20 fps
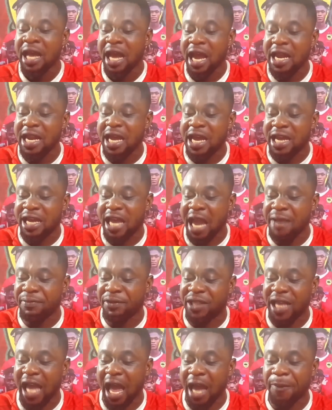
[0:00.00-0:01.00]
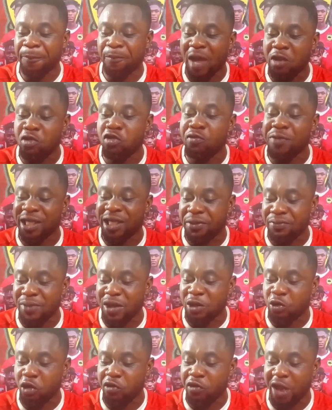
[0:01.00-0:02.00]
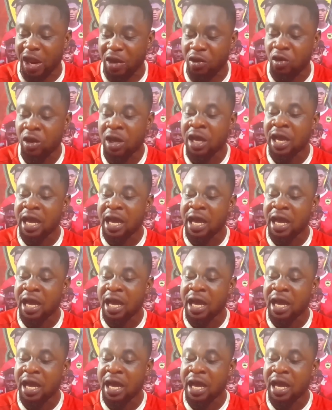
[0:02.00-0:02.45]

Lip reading: and the games here, and no bit to Matogano,